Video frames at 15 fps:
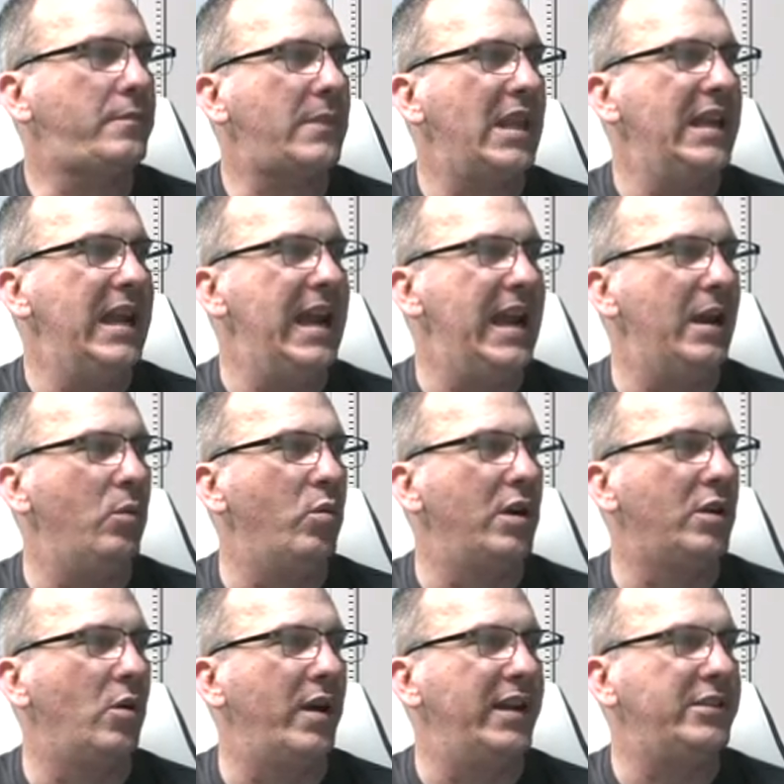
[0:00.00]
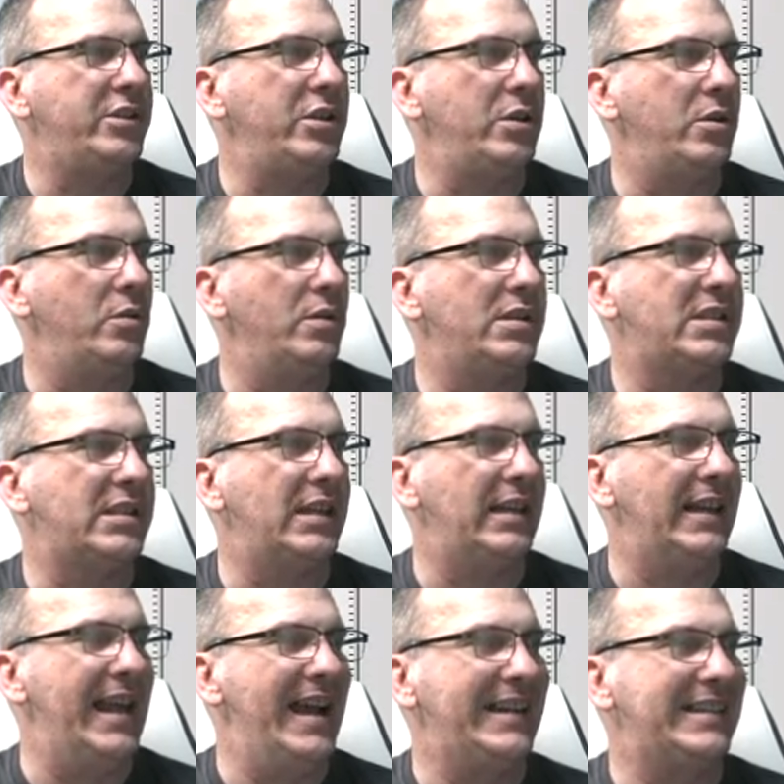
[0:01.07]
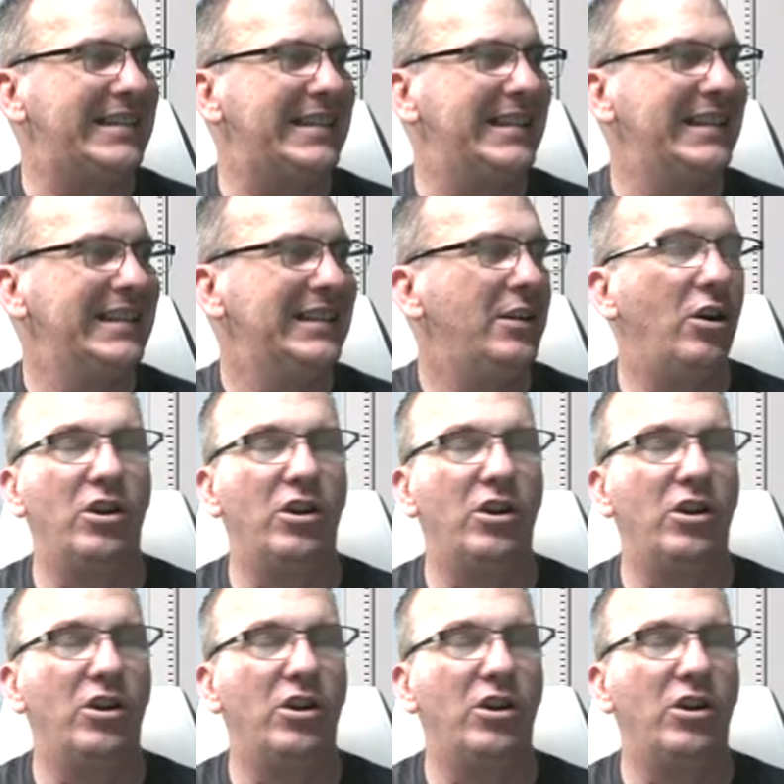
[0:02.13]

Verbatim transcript: And we're going to select or